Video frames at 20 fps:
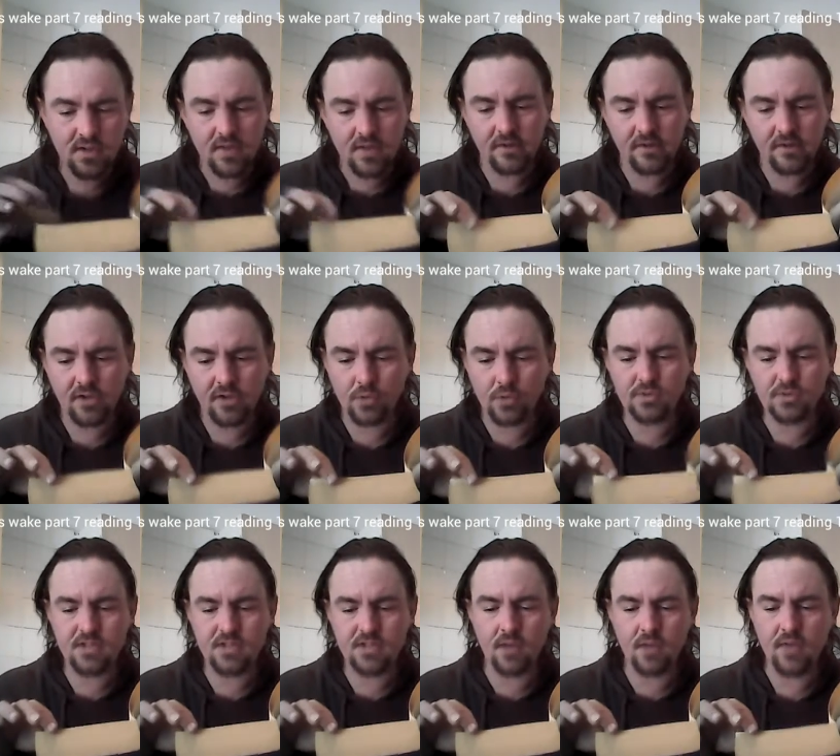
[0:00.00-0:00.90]
and
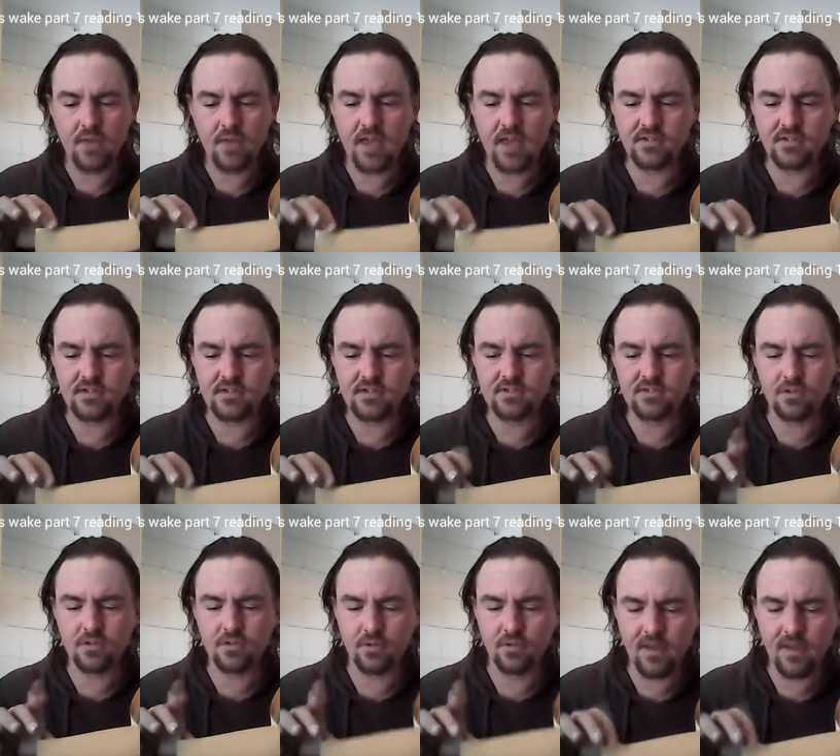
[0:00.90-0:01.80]
Goatstown hedges
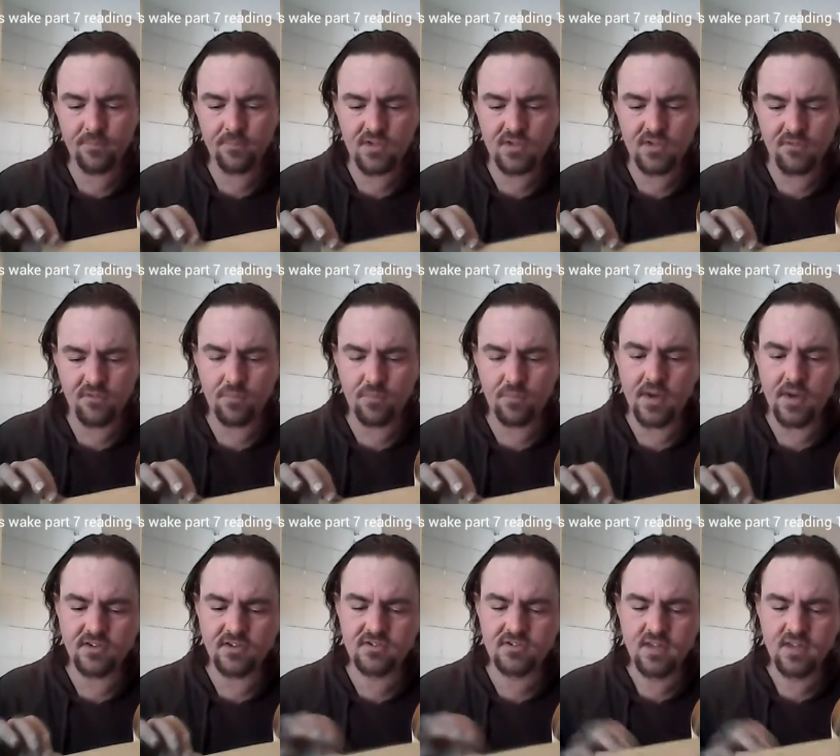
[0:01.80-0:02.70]
2 lips are
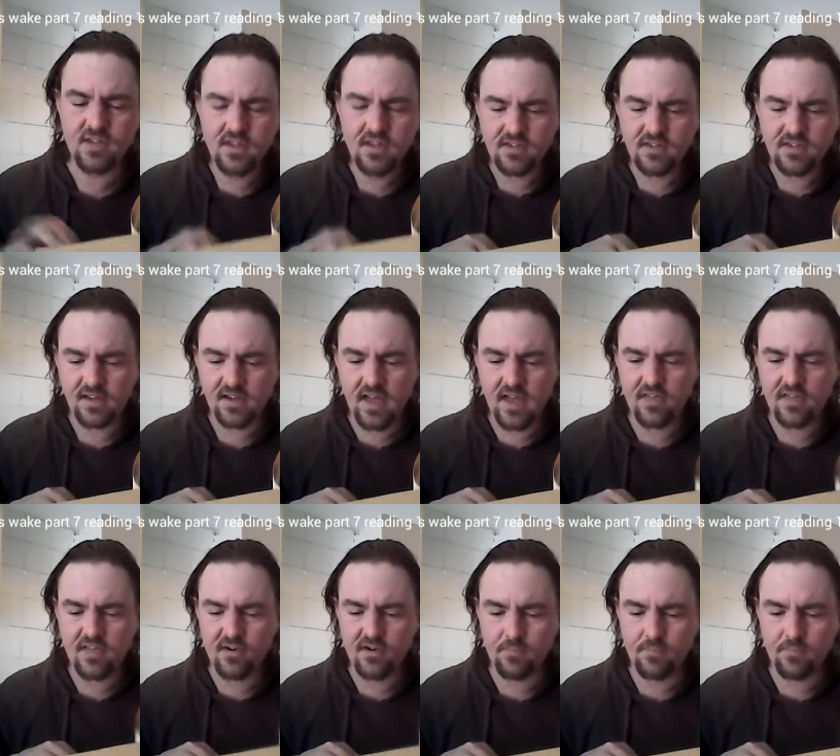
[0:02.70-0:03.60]
pressed
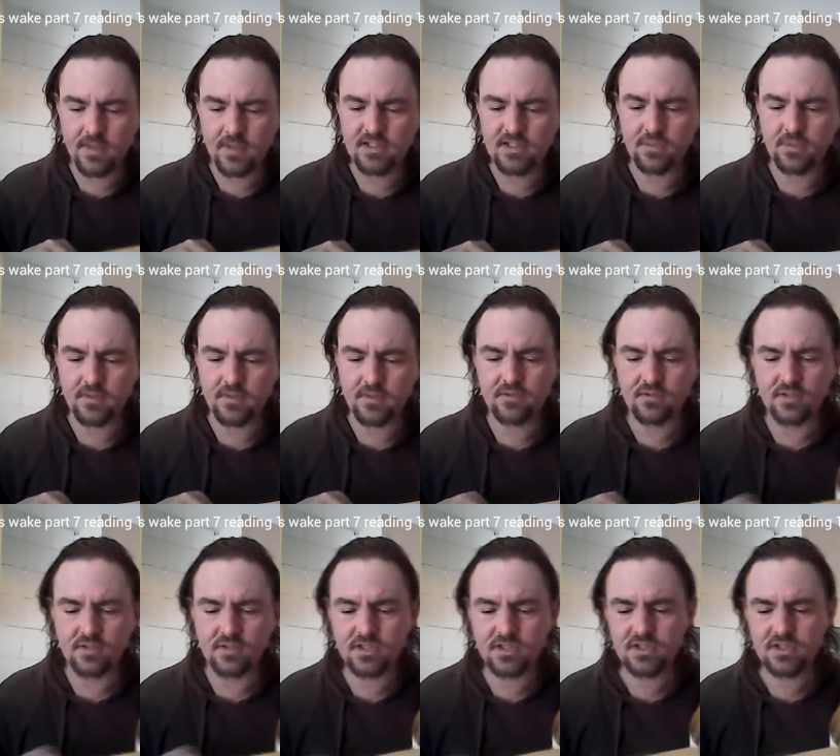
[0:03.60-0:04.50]
together by sweet
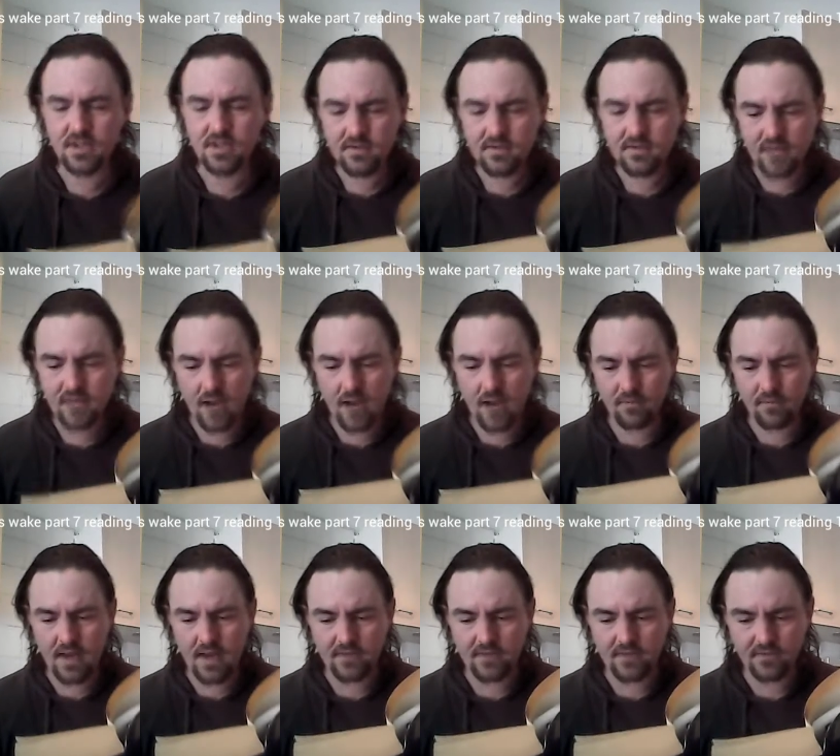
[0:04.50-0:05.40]
rush,
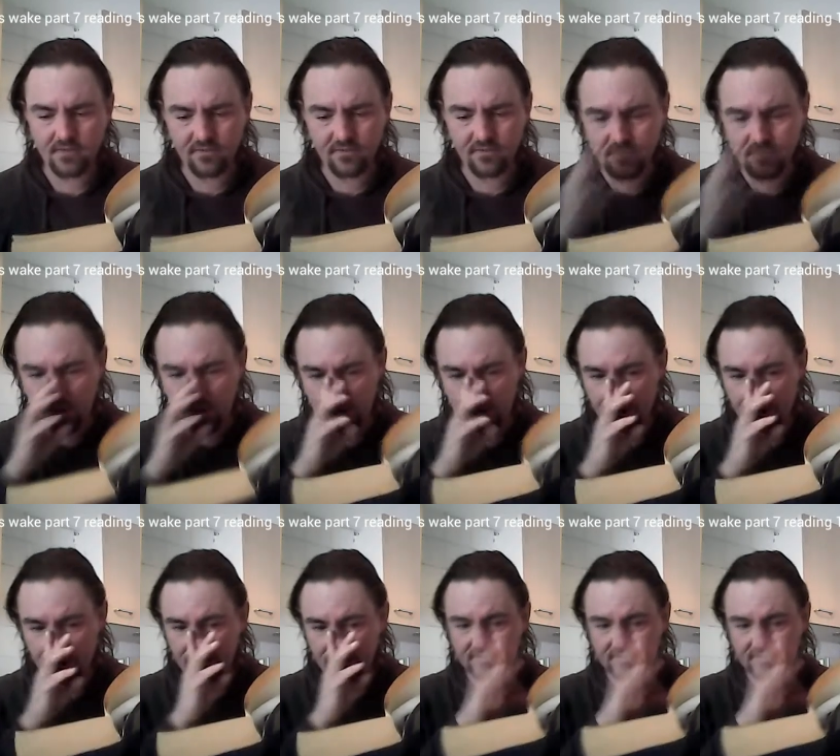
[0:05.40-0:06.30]
townland of
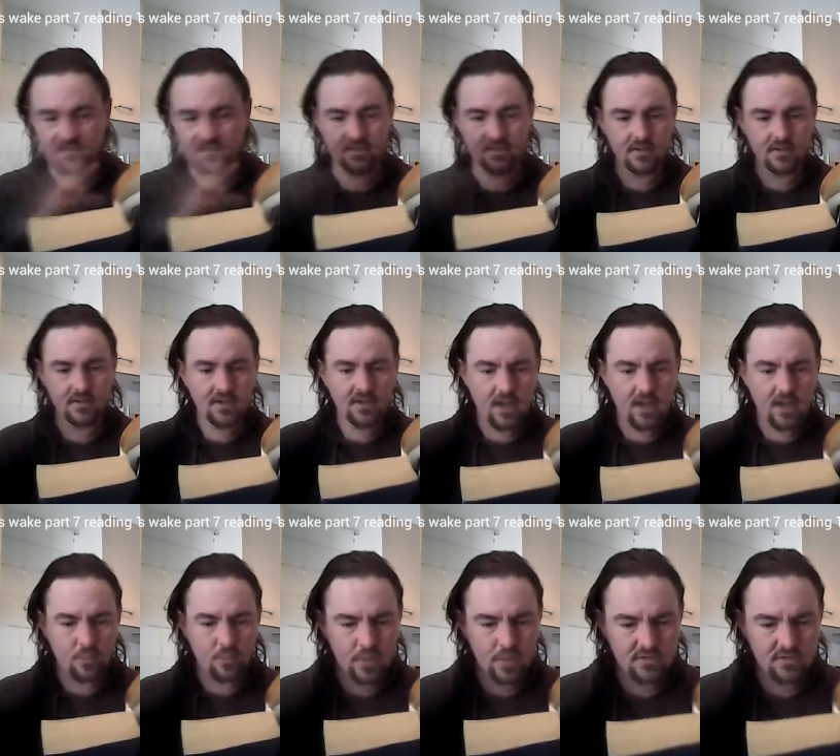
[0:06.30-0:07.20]
twinging lights,
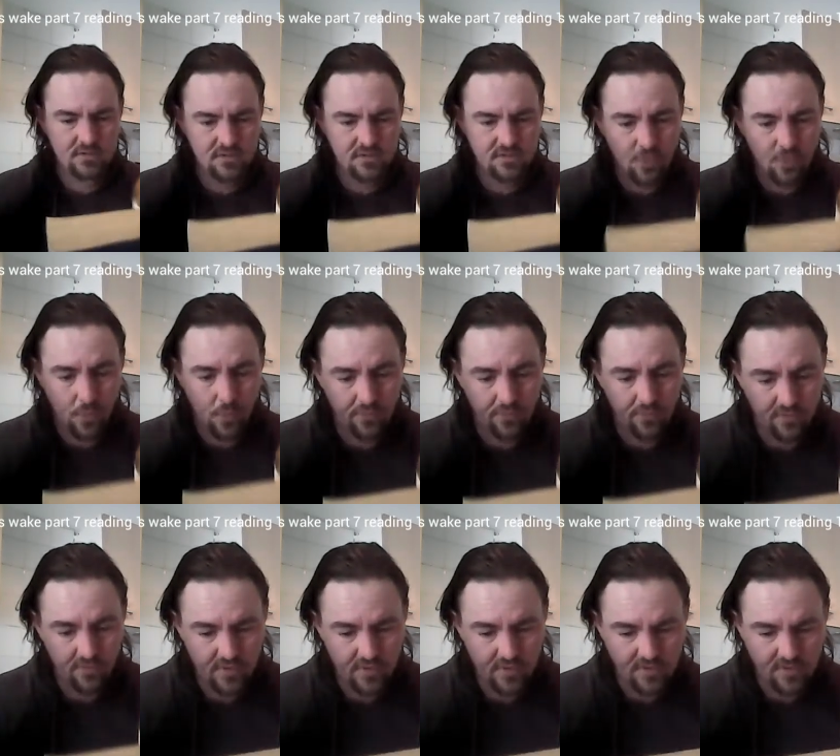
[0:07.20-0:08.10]
and Whitethorn,
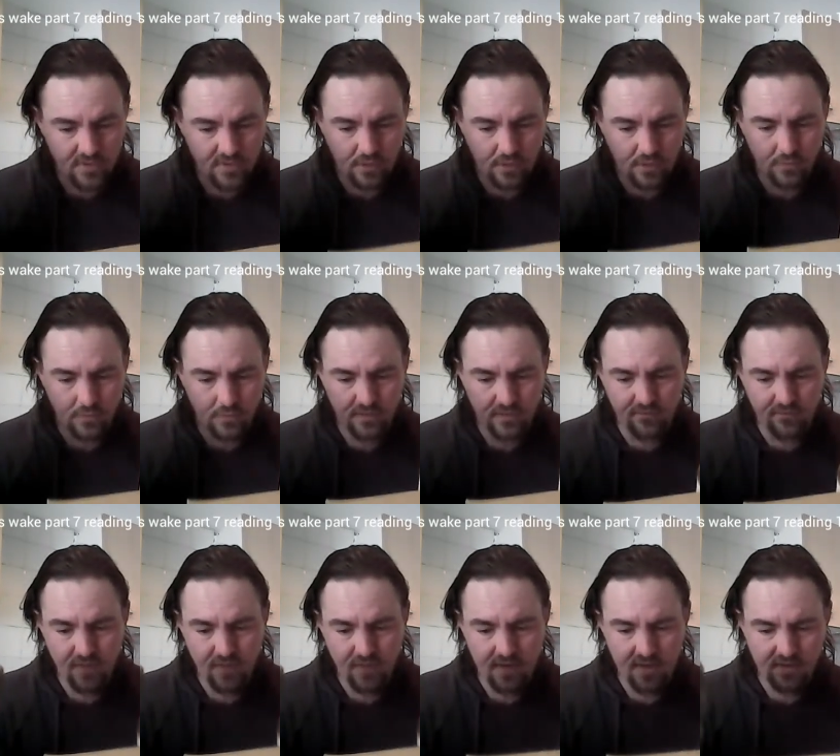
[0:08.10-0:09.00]
the red thorn, the
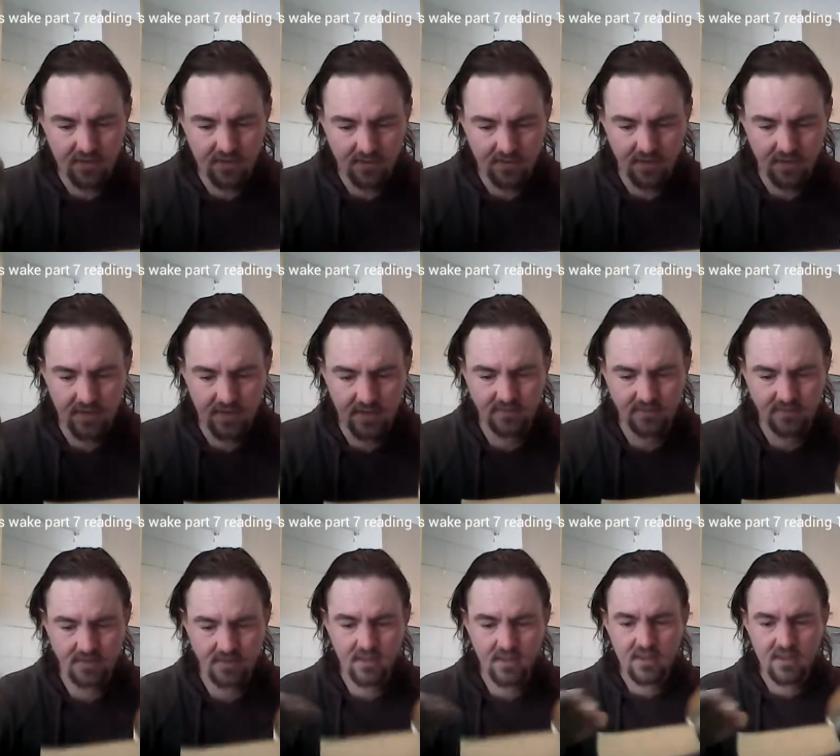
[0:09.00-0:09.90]
fairy
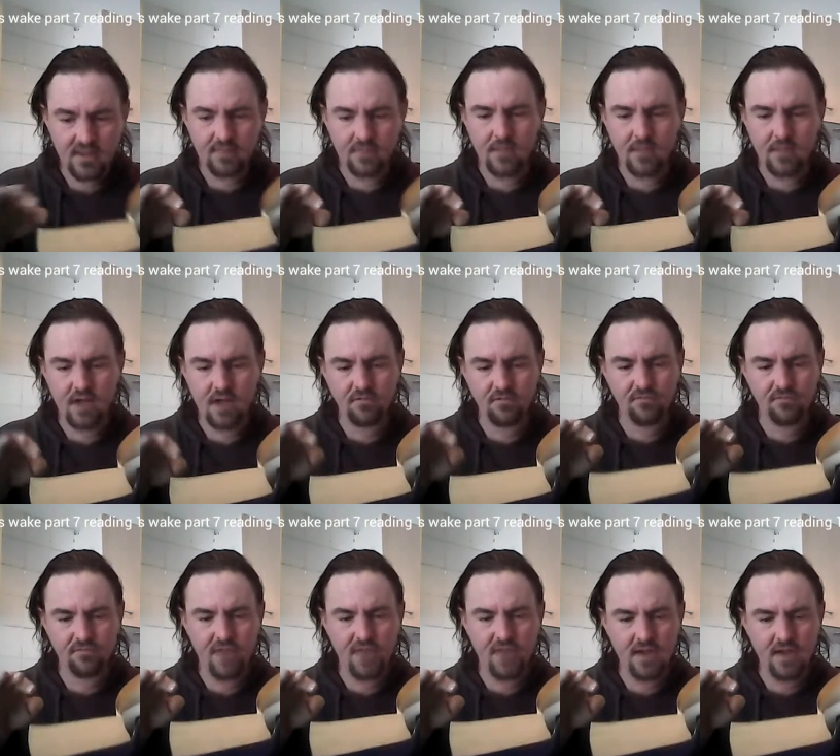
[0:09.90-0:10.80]
grade, the marble
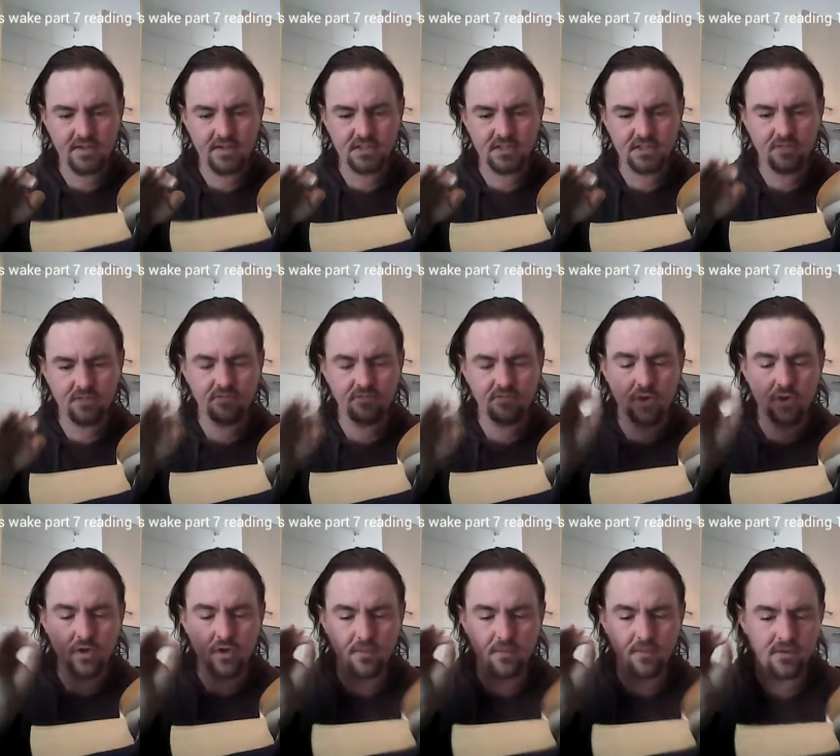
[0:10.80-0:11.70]
valleys of
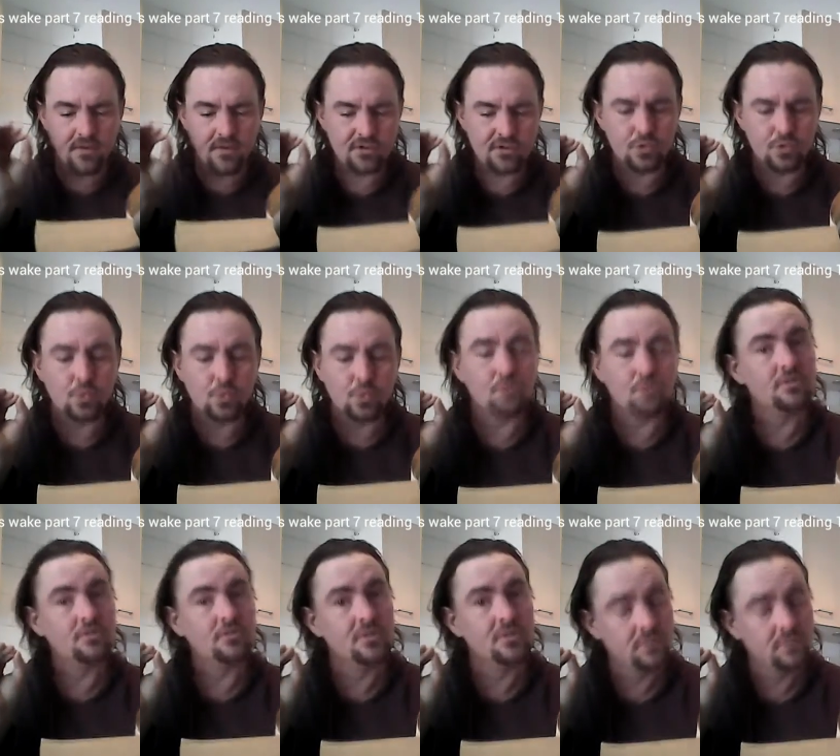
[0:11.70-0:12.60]

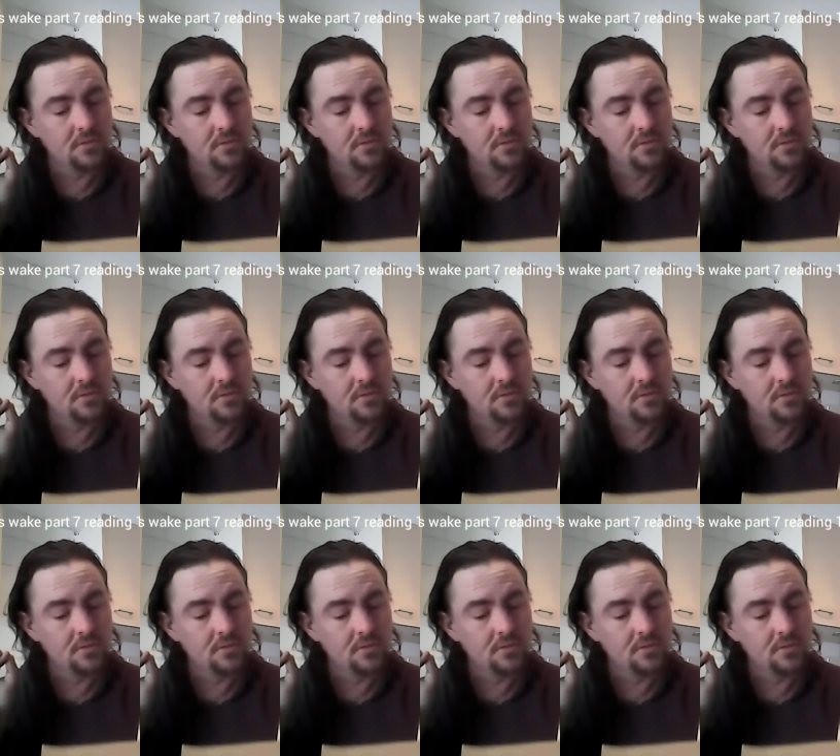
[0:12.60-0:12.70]
Knockamaroon.